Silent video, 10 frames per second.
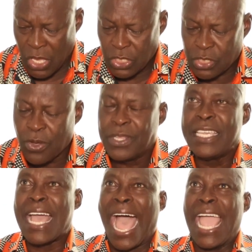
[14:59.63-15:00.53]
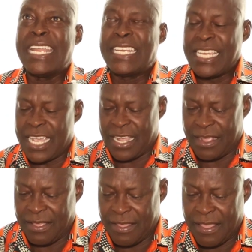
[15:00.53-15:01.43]
So the
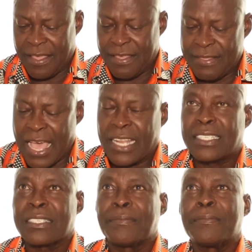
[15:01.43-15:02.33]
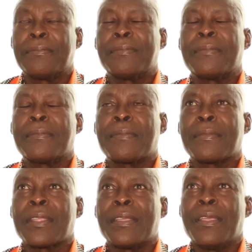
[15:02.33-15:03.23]
idea that
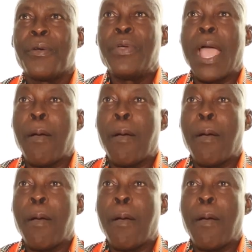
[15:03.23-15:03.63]
we